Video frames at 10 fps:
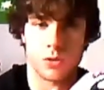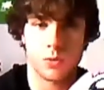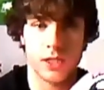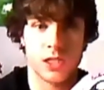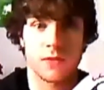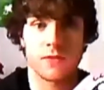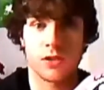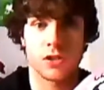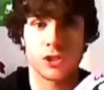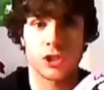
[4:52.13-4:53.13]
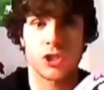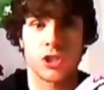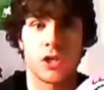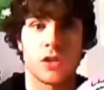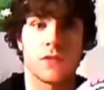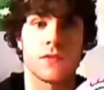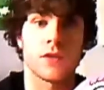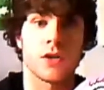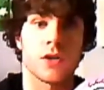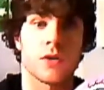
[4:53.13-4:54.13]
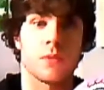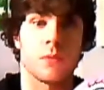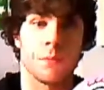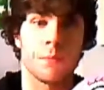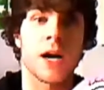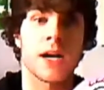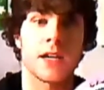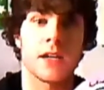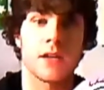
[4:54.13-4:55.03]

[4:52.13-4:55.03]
Twitter version of the My